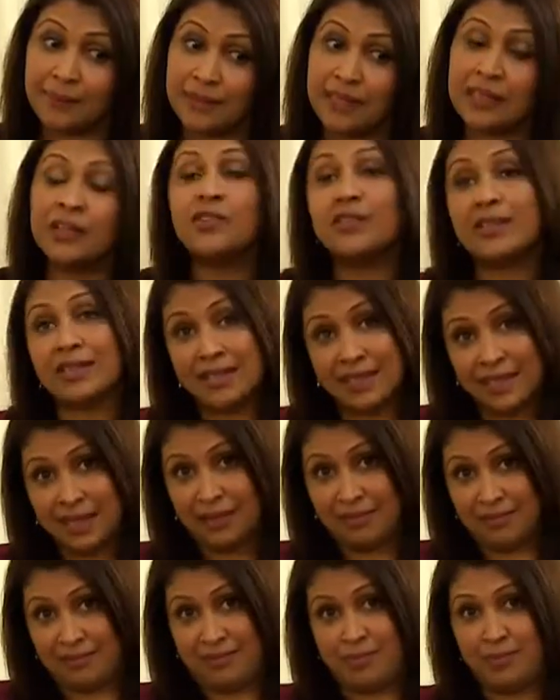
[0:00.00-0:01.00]

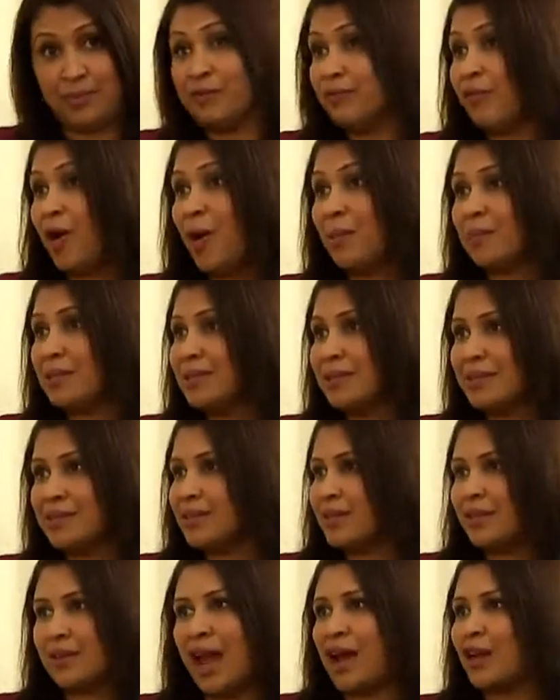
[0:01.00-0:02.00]
addressing performance,
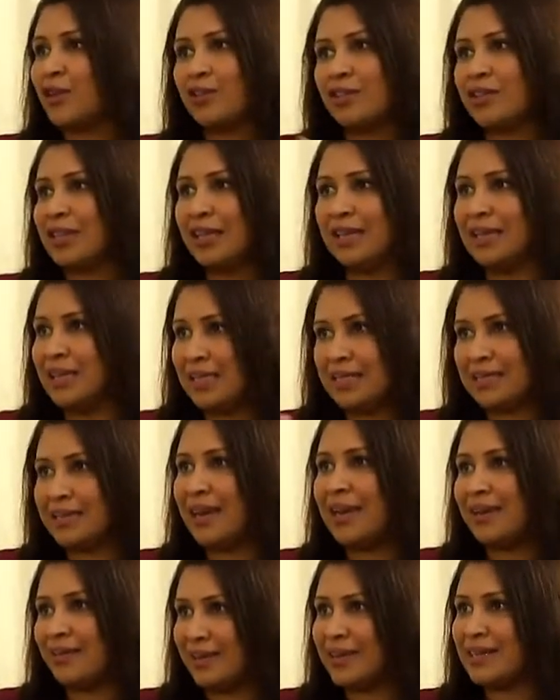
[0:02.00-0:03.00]
I don't think it is
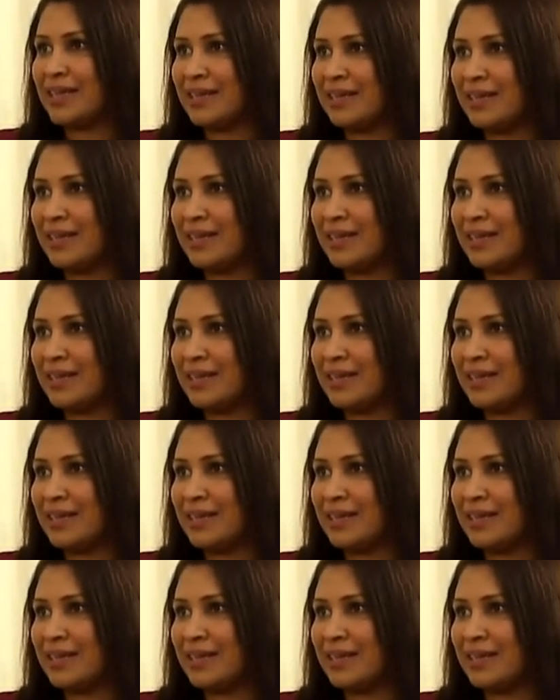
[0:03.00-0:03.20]
relevant.